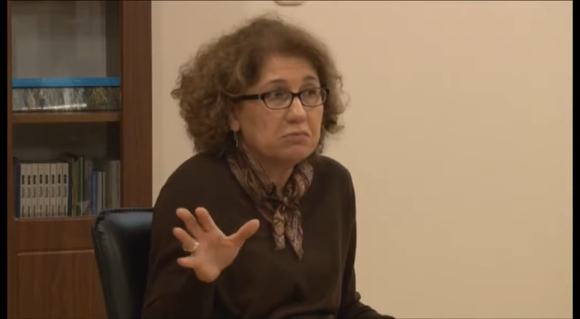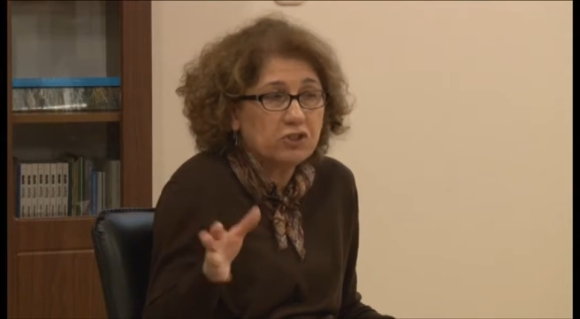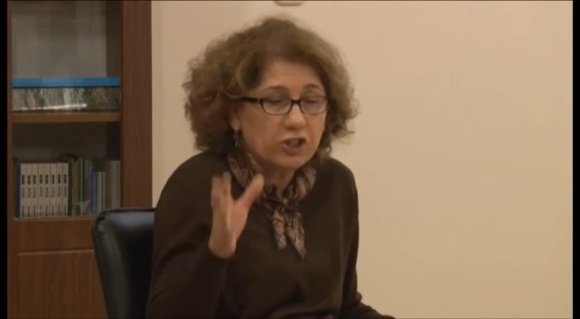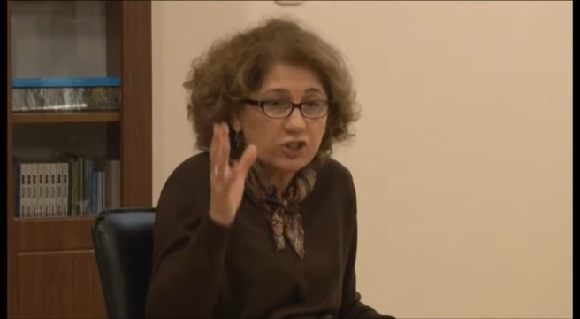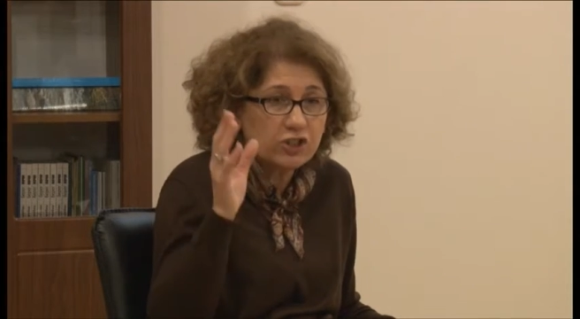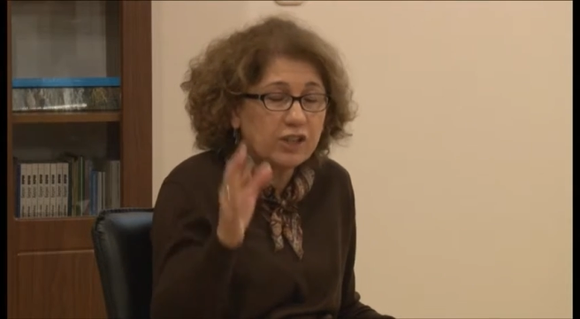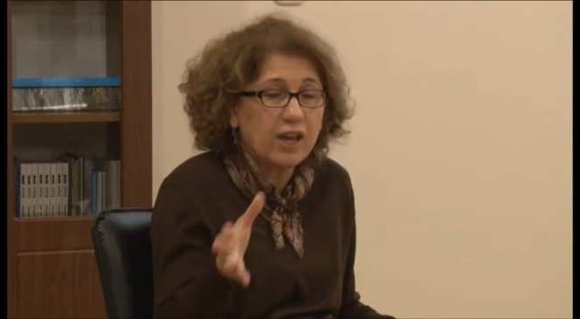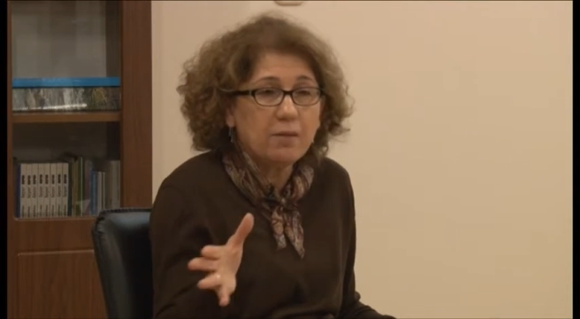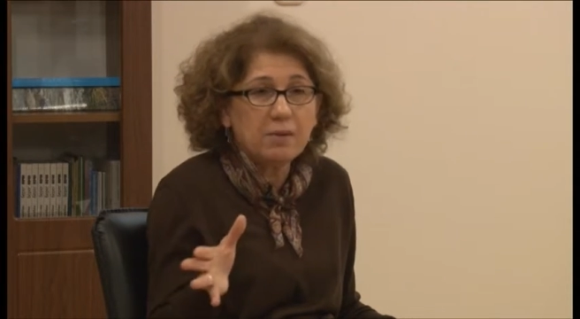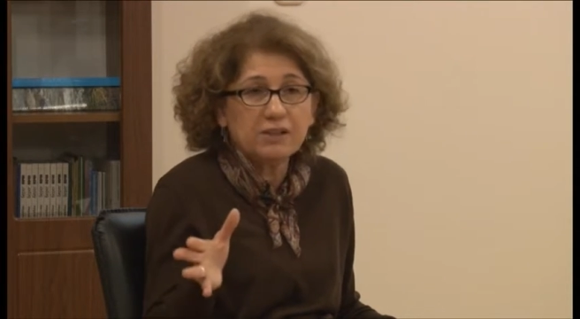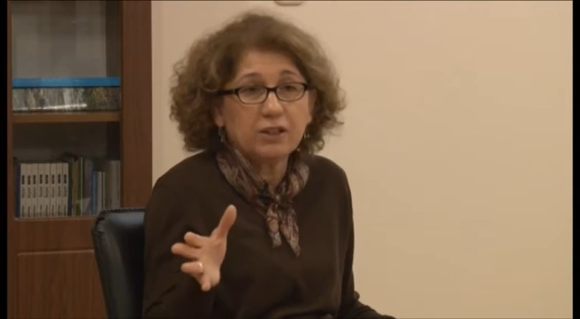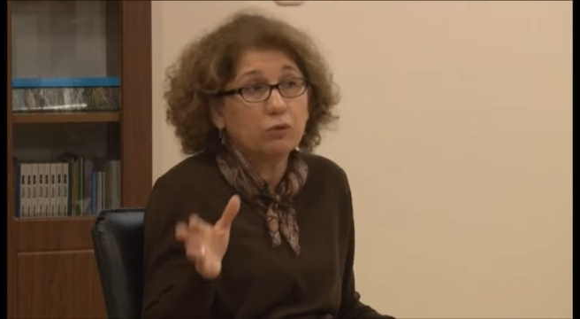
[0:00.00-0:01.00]
They just
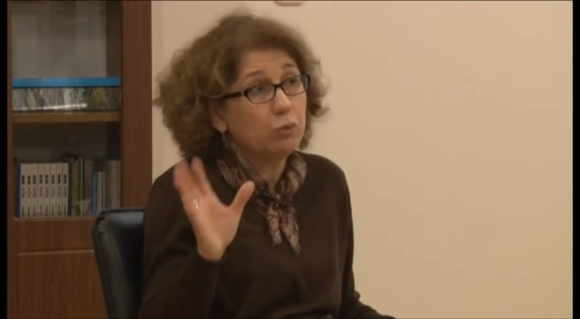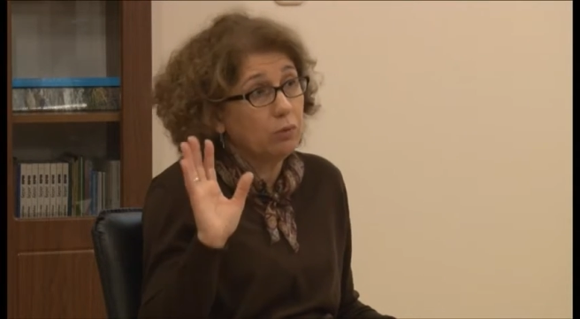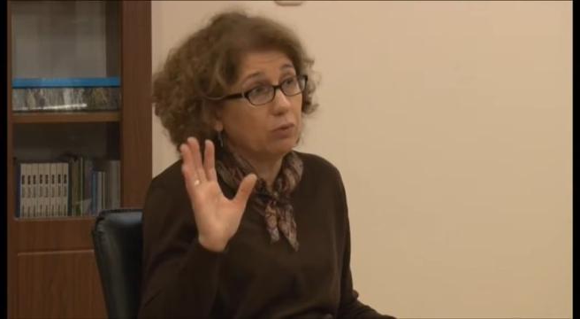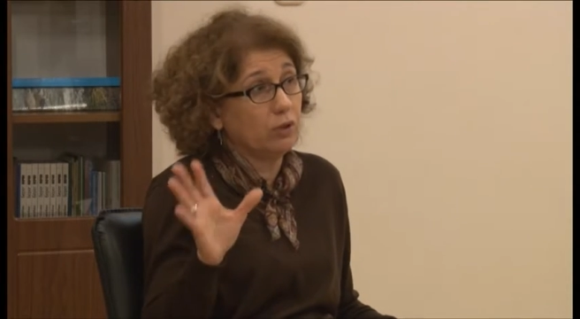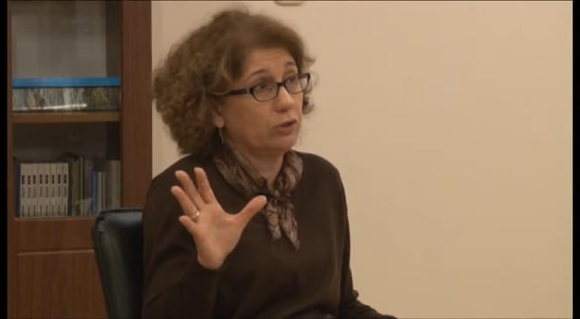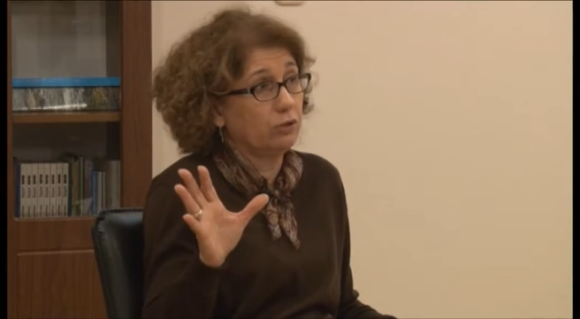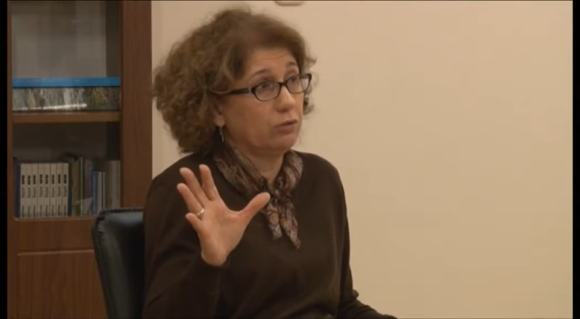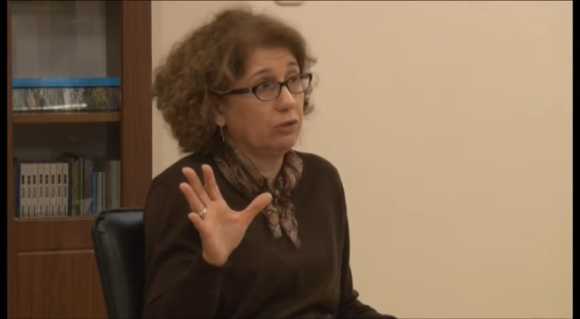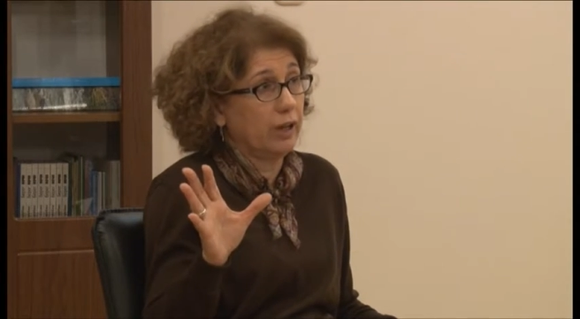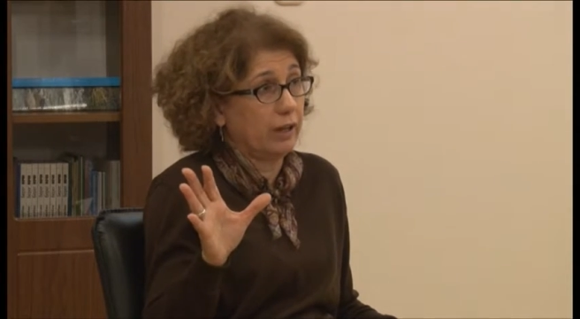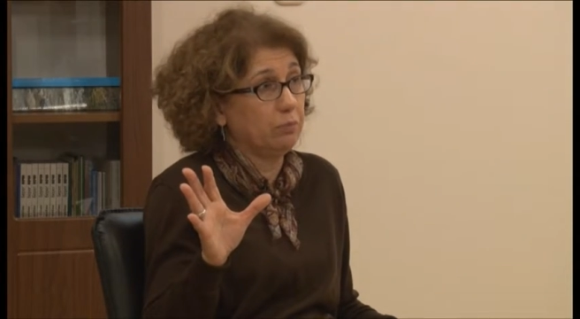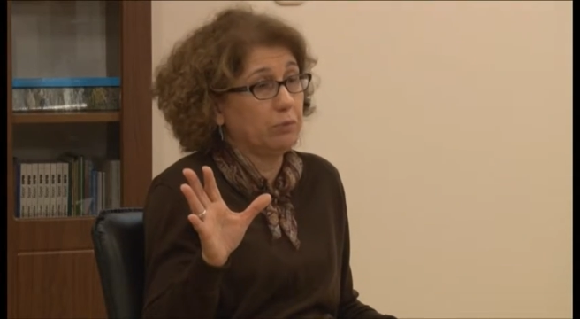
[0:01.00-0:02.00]
came and said, we want
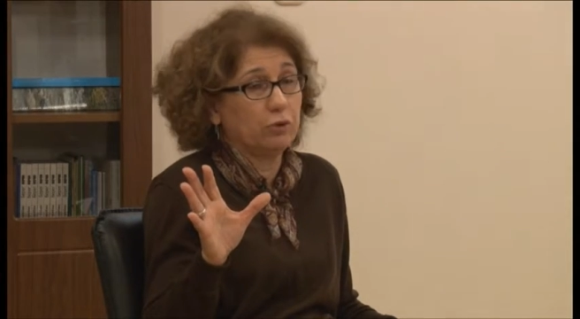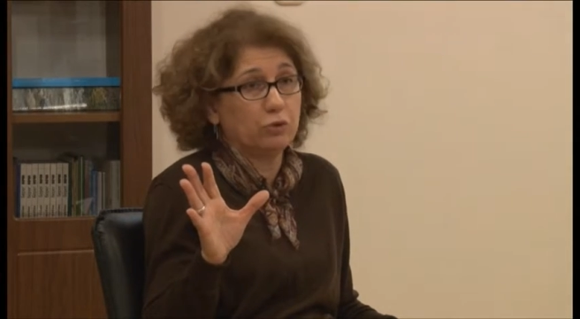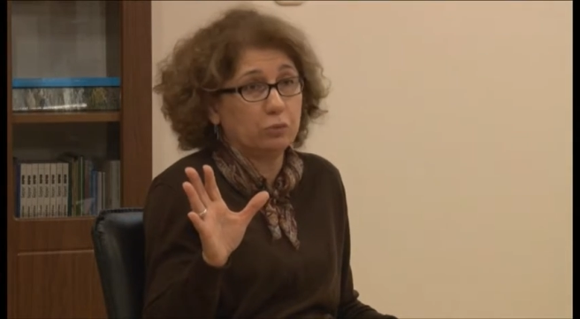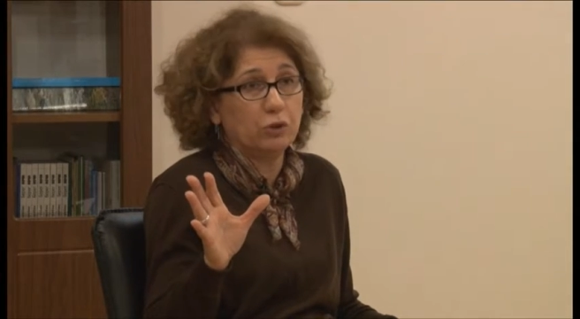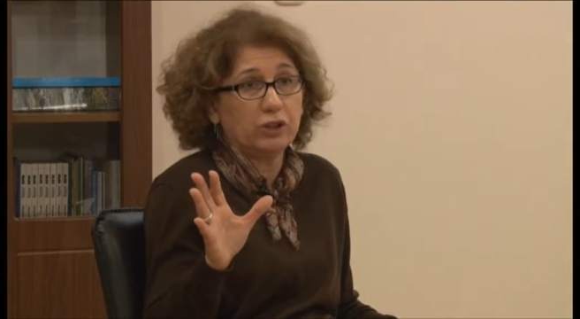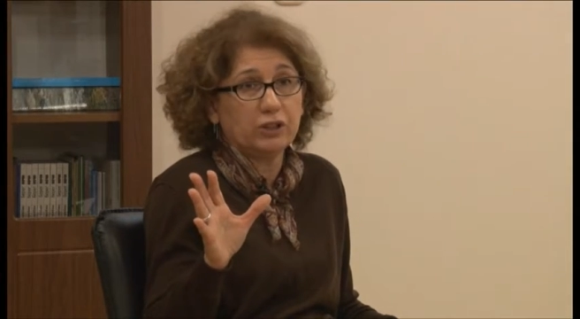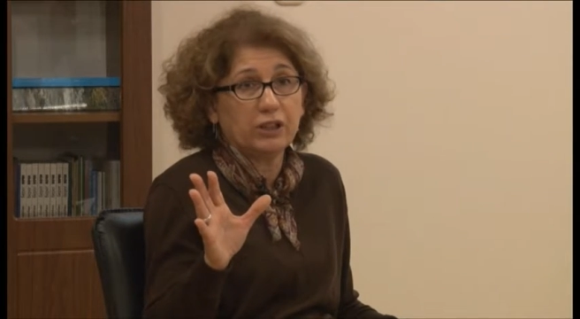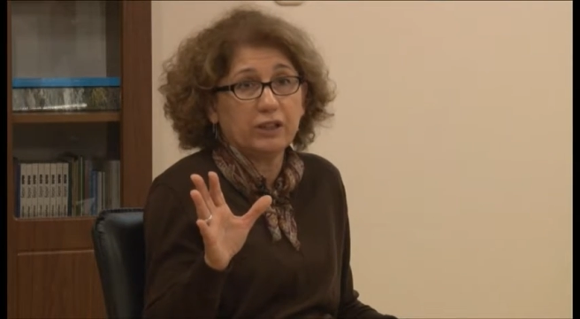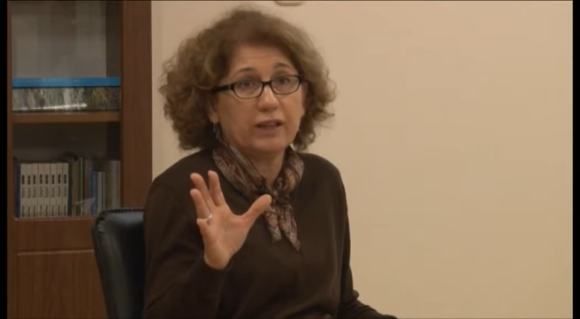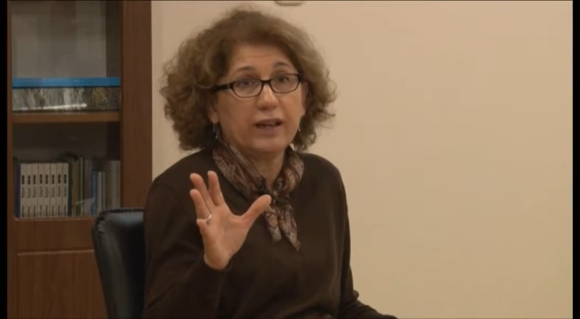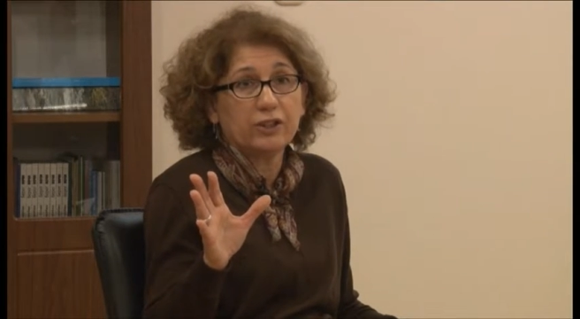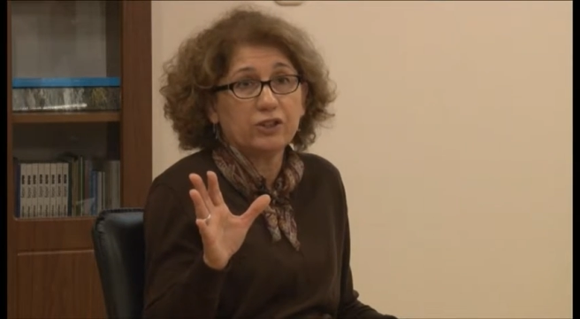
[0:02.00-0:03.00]
to help you to monitor
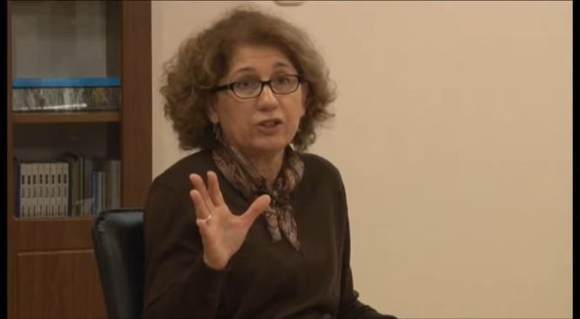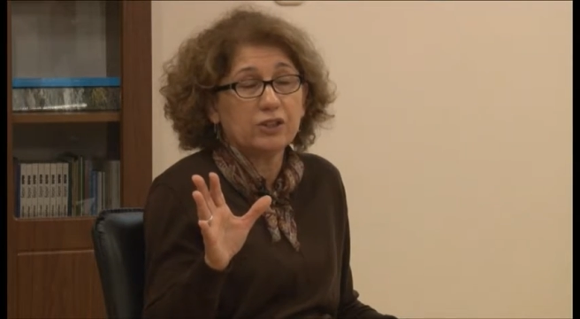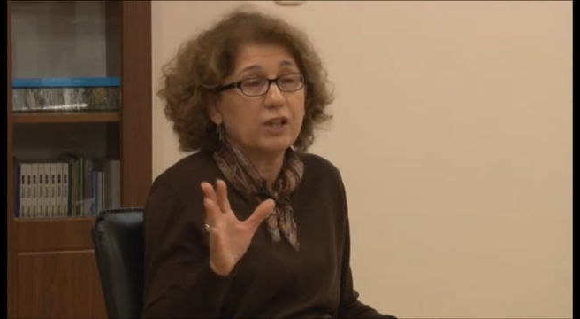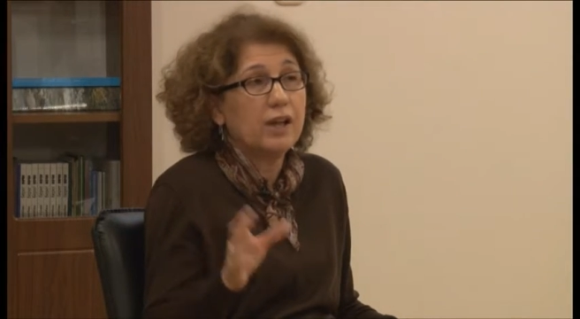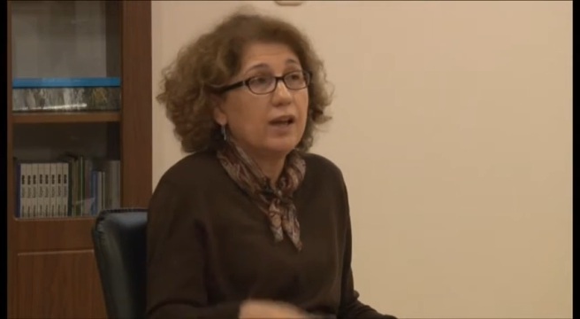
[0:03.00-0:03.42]
elections.